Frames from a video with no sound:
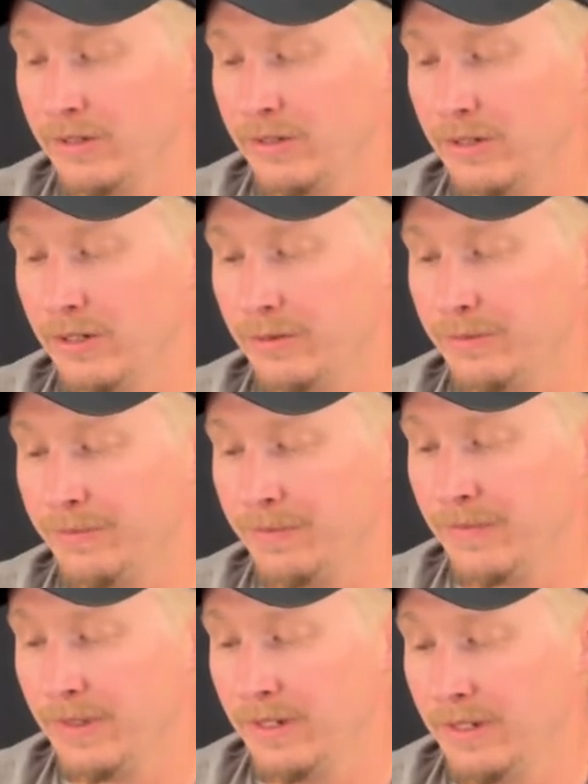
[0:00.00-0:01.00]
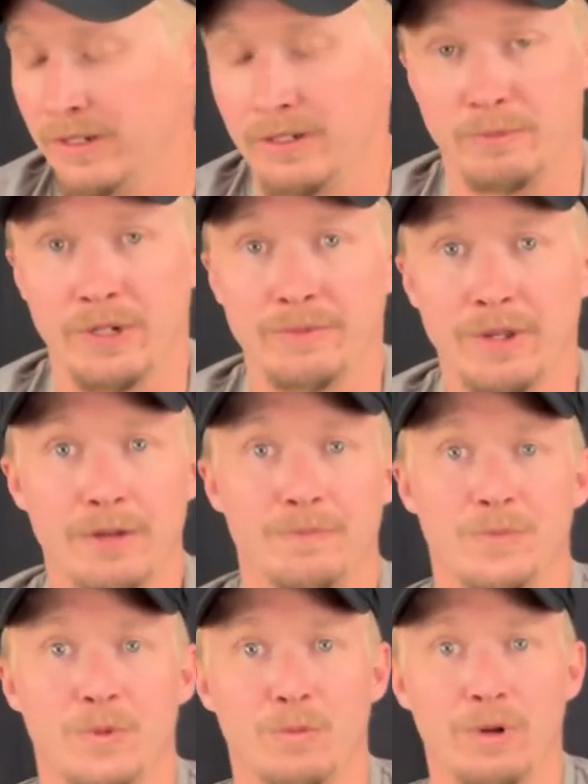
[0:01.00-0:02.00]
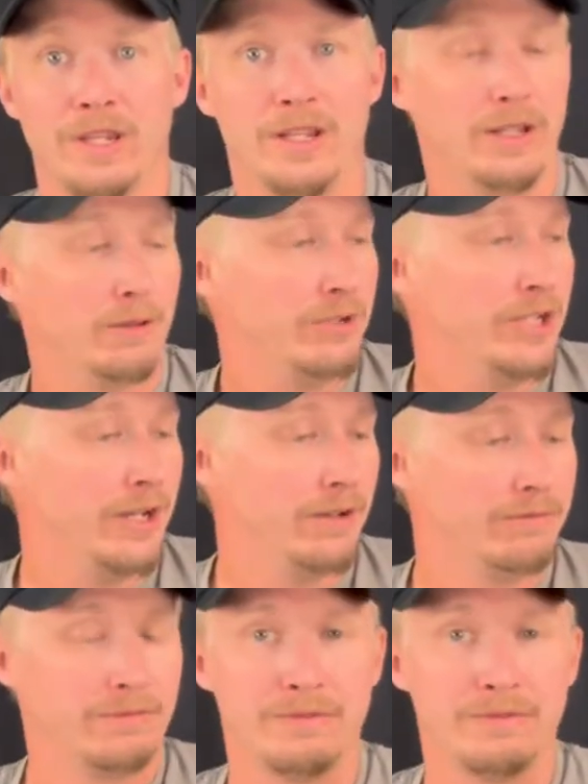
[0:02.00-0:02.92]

So, but yeah, the RECCE LMG-L.